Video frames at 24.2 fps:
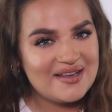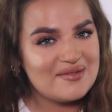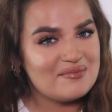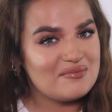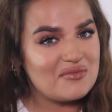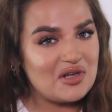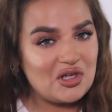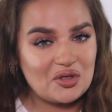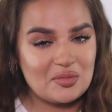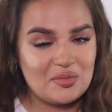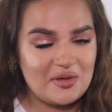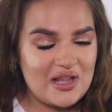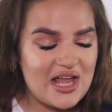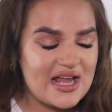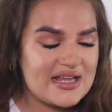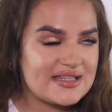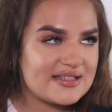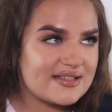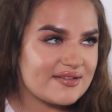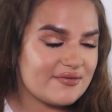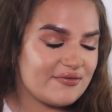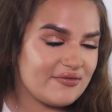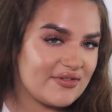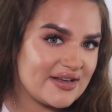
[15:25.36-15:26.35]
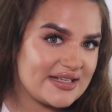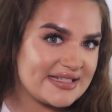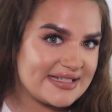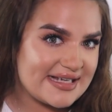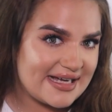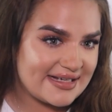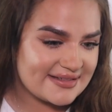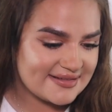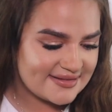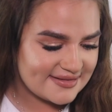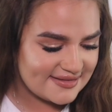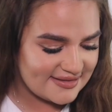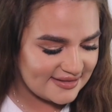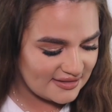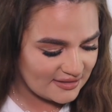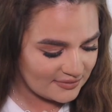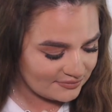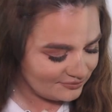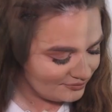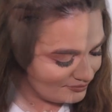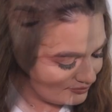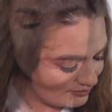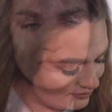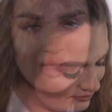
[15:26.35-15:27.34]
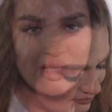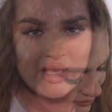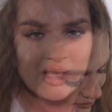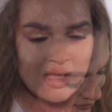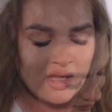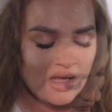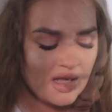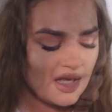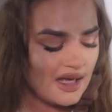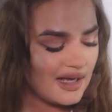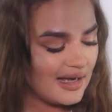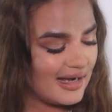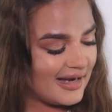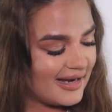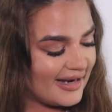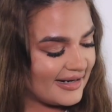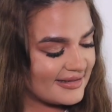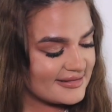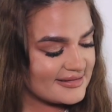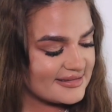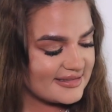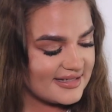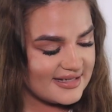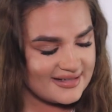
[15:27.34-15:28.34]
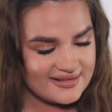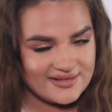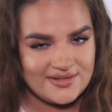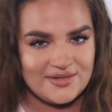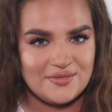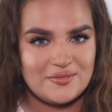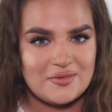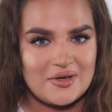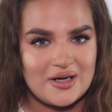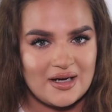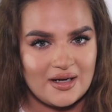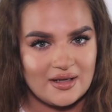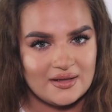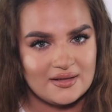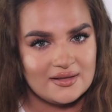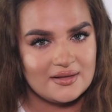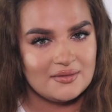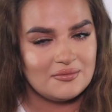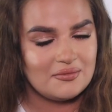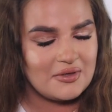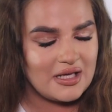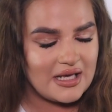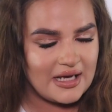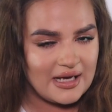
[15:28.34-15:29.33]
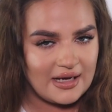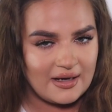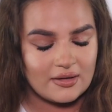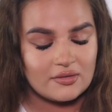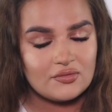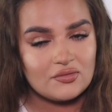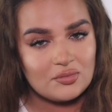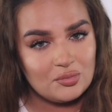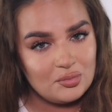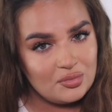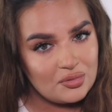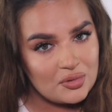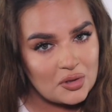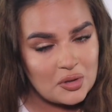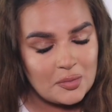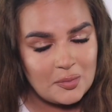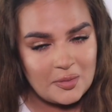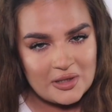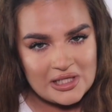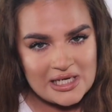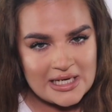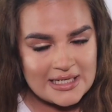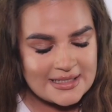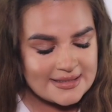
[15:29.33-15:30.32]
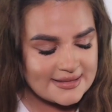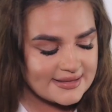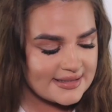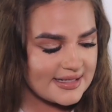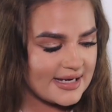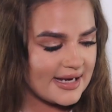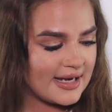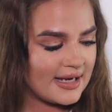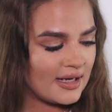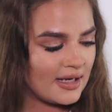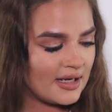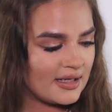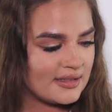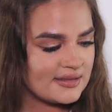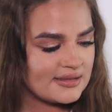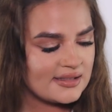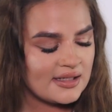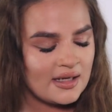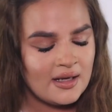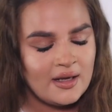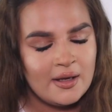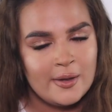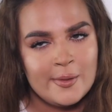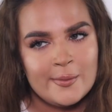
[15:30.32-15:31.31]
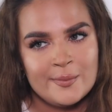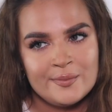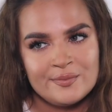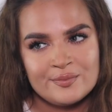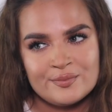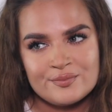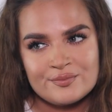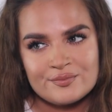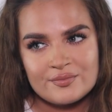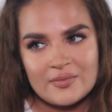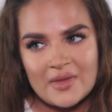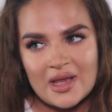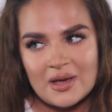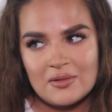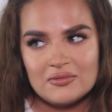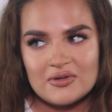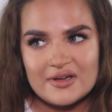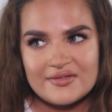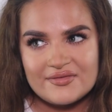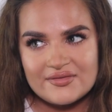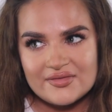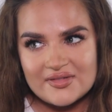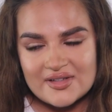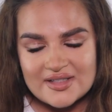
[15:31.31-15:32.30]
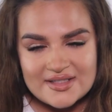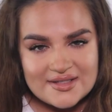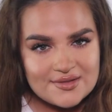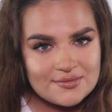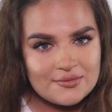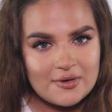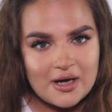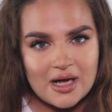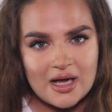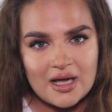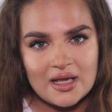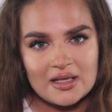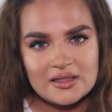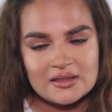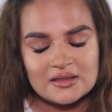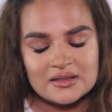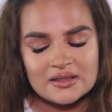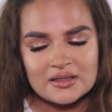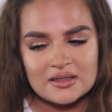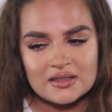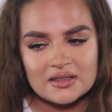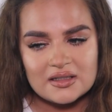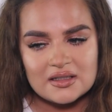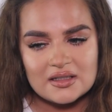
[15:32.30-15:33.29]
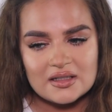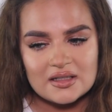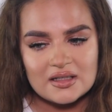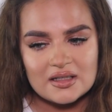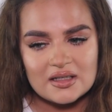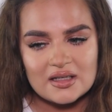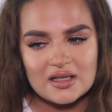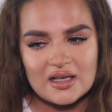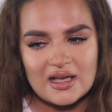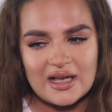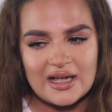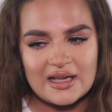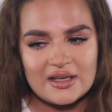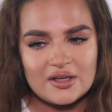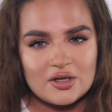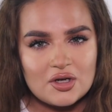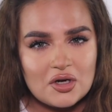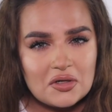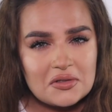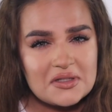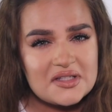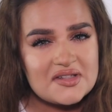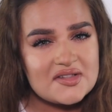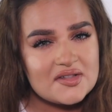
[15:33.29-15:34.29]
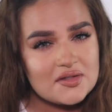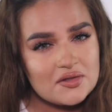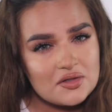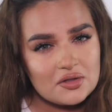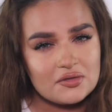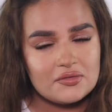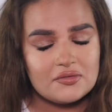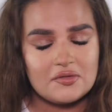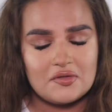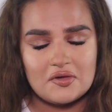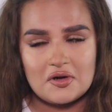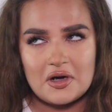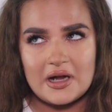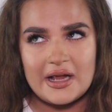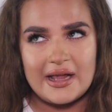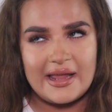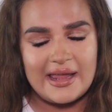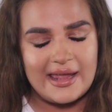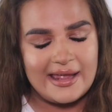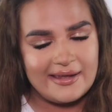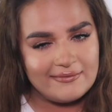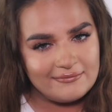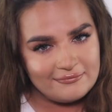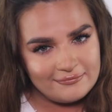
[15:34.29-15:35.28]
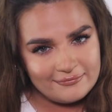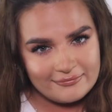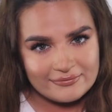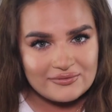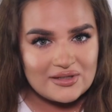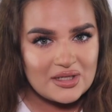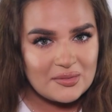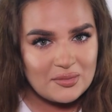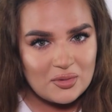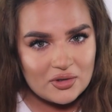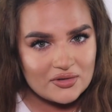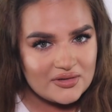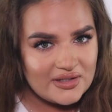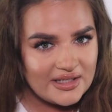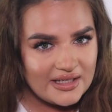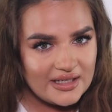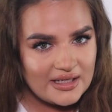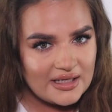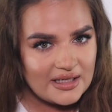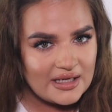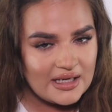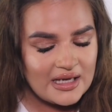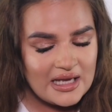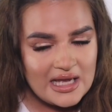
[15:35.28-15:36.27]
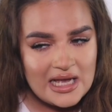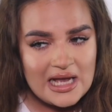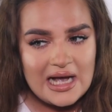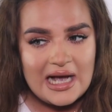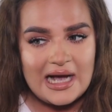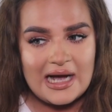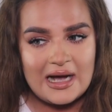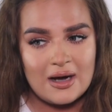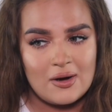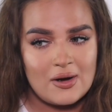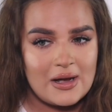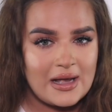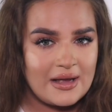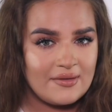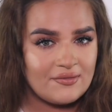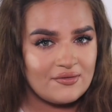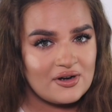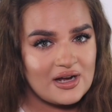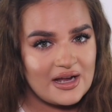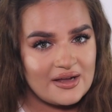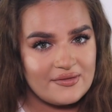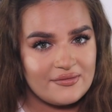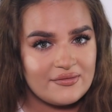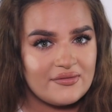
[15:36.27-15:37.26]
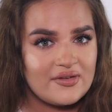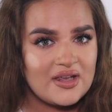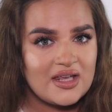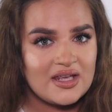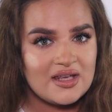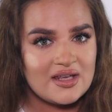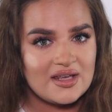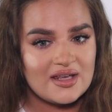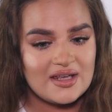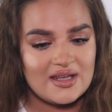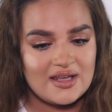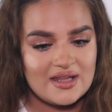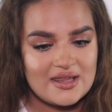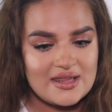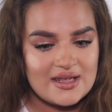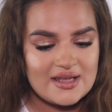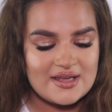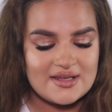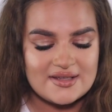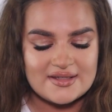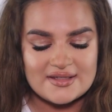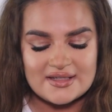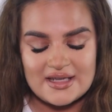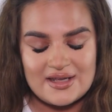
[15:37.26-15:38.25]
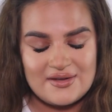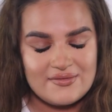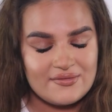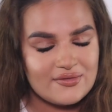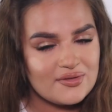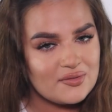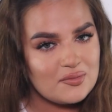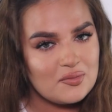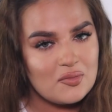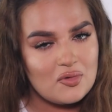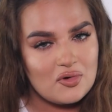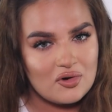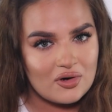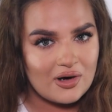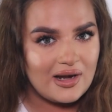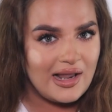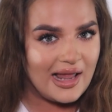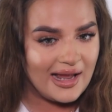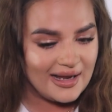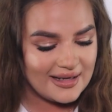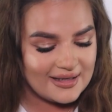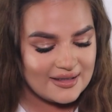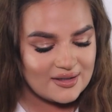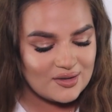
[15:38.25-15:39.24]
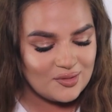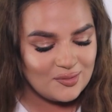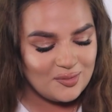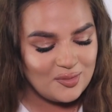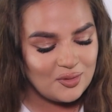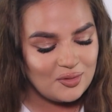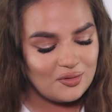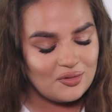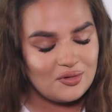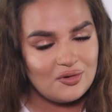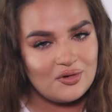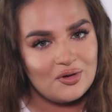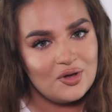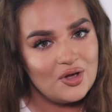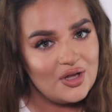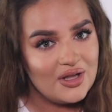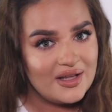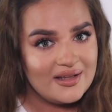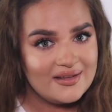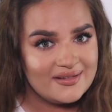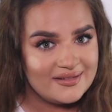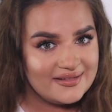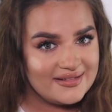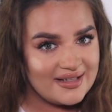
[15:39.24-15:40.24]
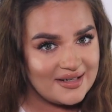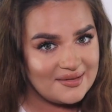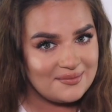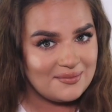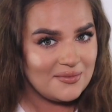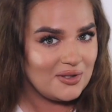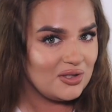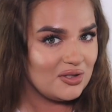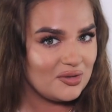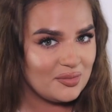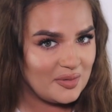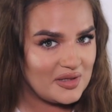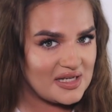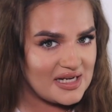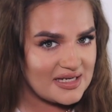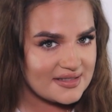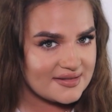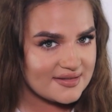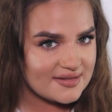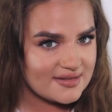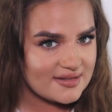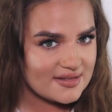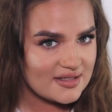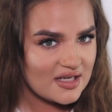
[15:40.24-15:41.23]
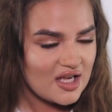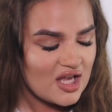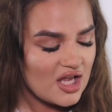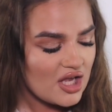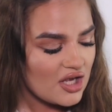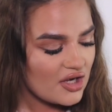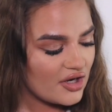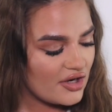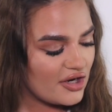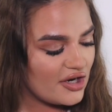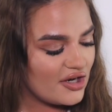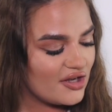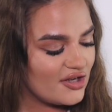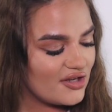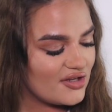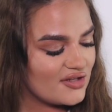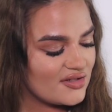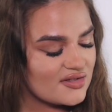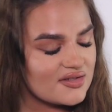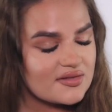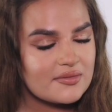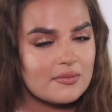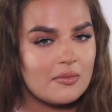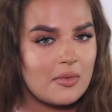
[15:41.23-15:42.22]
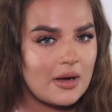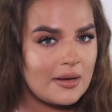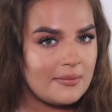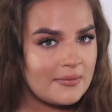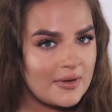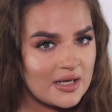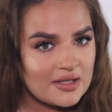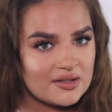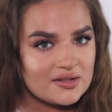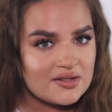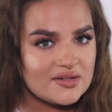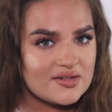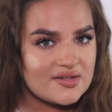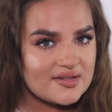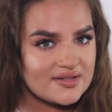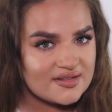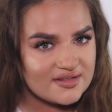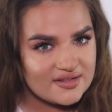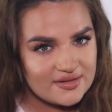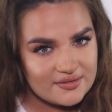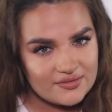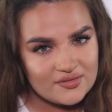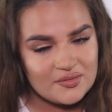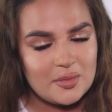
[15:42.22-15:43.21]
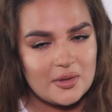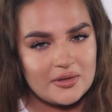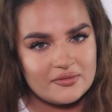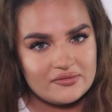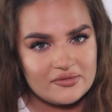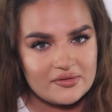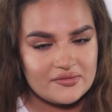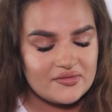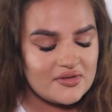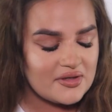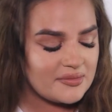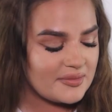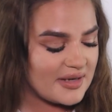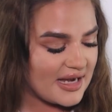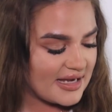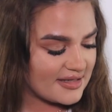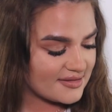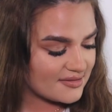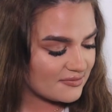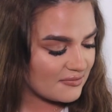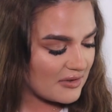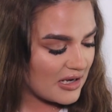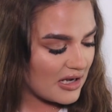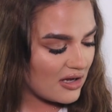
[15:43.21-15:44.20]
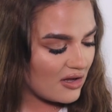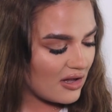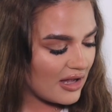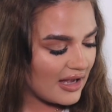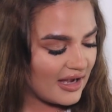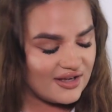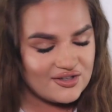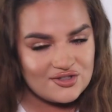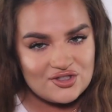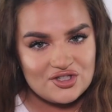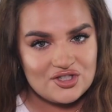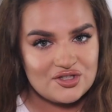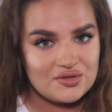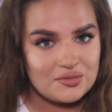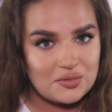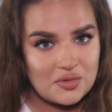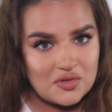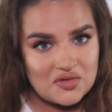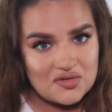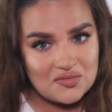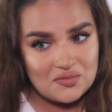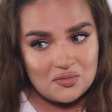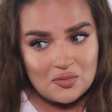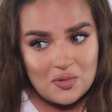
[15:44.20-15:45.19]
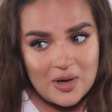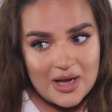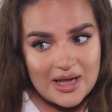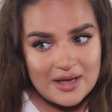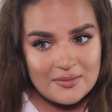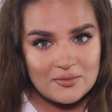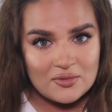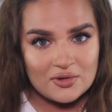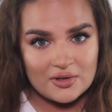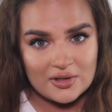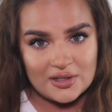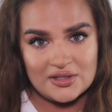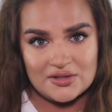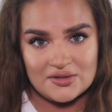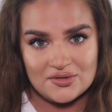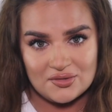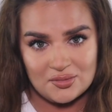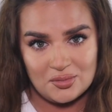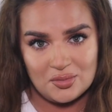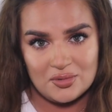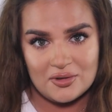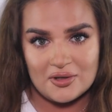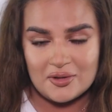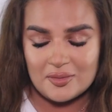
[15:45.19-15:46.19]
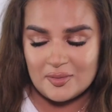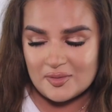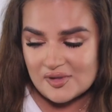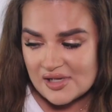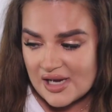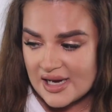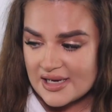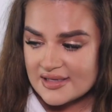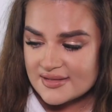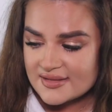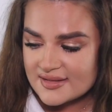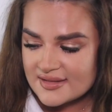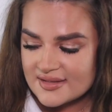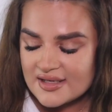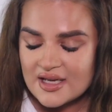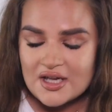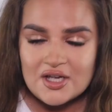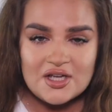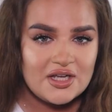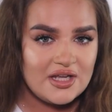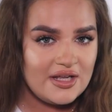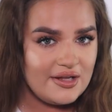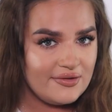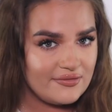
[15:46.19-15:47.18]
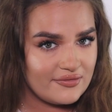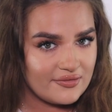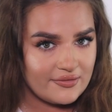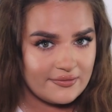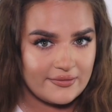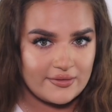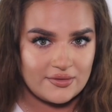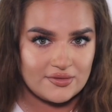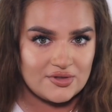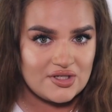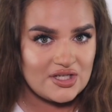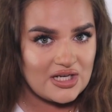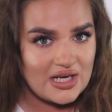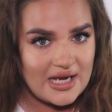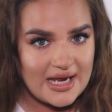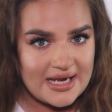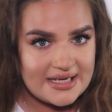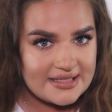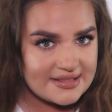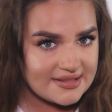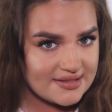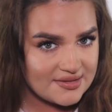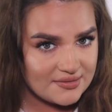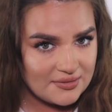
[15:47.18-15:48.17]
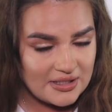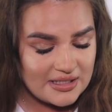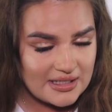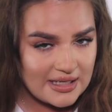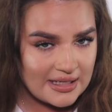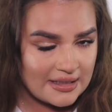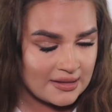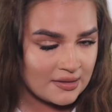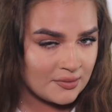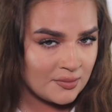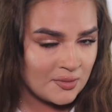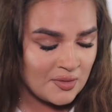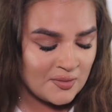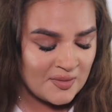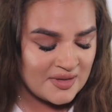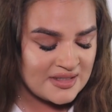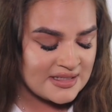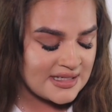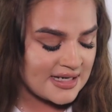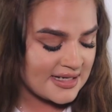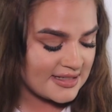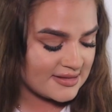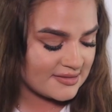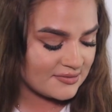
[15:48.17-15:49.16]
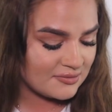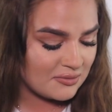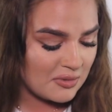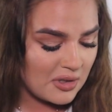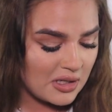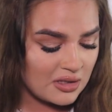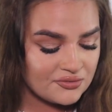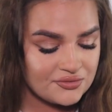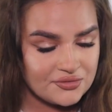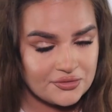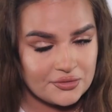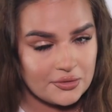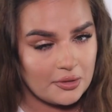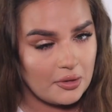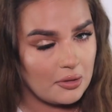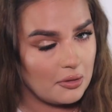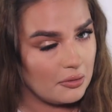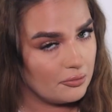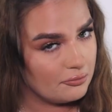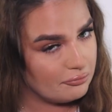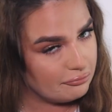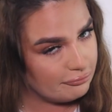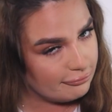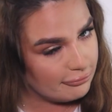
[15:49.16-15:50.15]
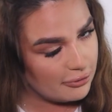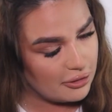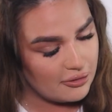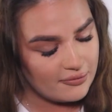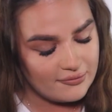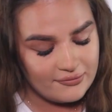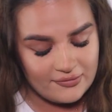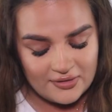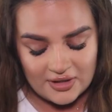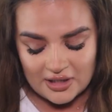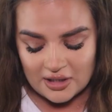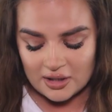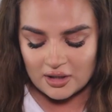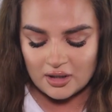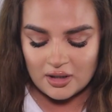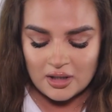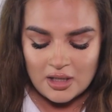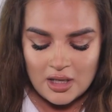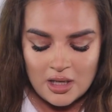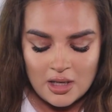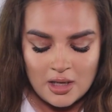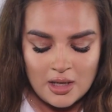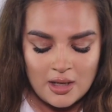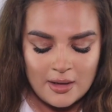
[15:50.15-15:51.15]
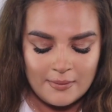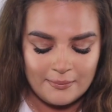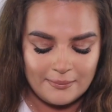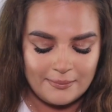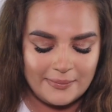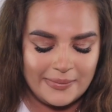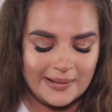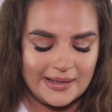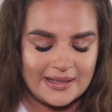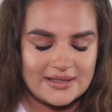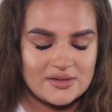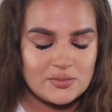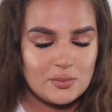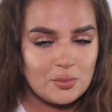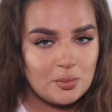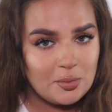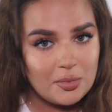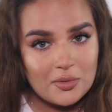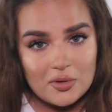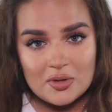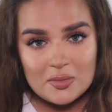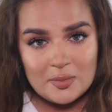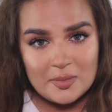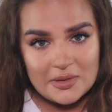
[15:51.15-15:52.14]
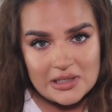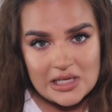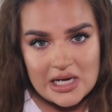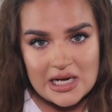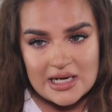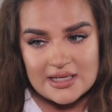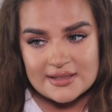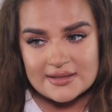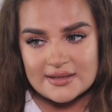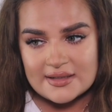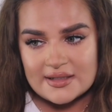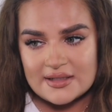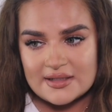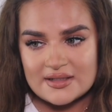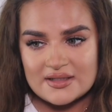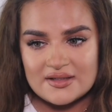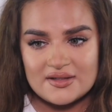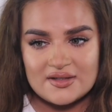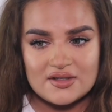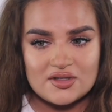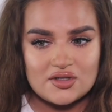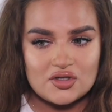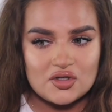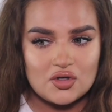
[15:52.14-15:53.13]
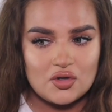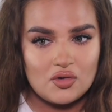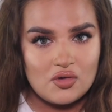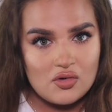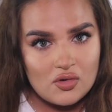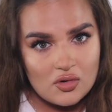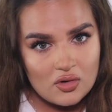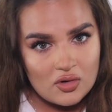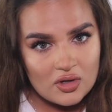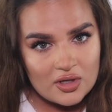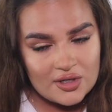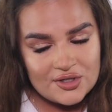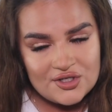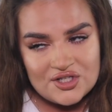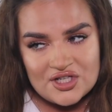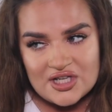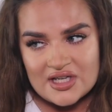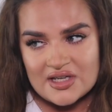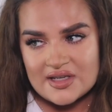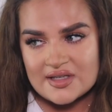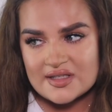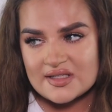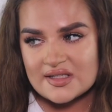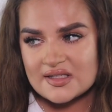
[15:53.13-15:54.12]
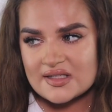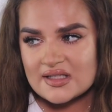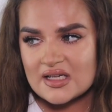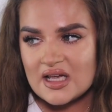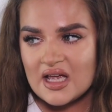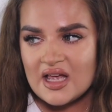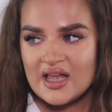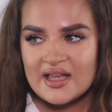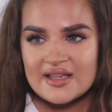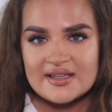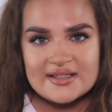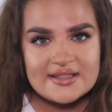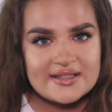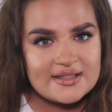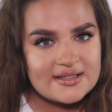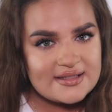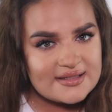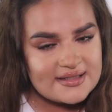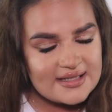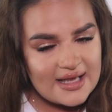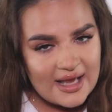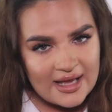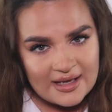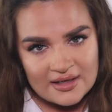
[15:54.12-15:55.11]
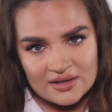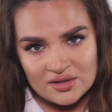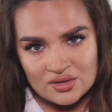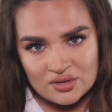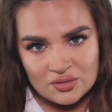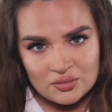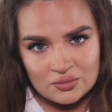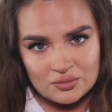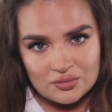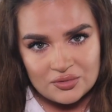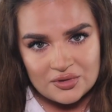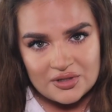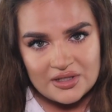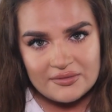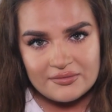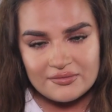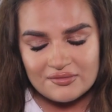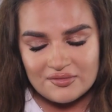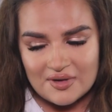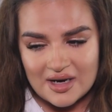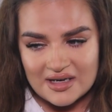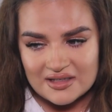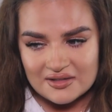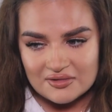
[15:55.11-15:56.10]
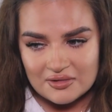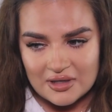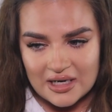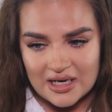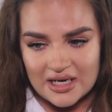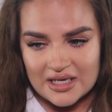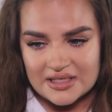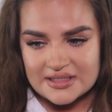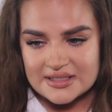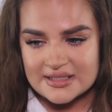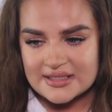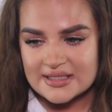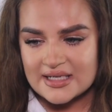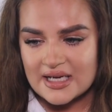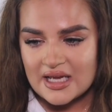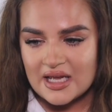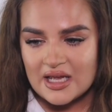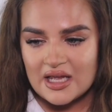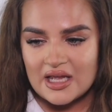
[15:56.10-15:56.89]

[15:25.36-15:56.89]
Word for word: Milk Plus, fantastic. And the next one we have Book Plus, and with this one I know it's not for everybody, however I think it is even more likable than Milk Plus, because my mother sniffed both of them as well and she was way more into Book Plus, even though she likes sweet at the moment as well, so go figure. But Book Plus is this gorgeous sandalwoody fragrance.